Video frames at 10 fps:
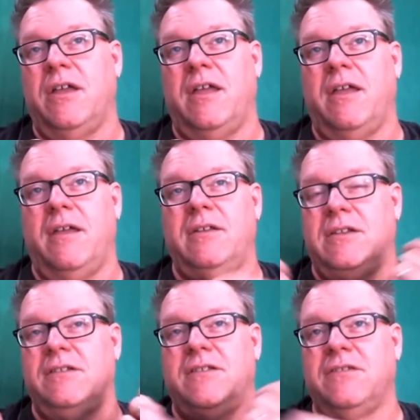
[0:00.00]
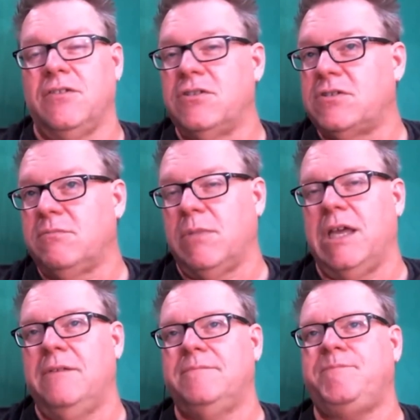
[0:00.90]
uh, and D S E Search, but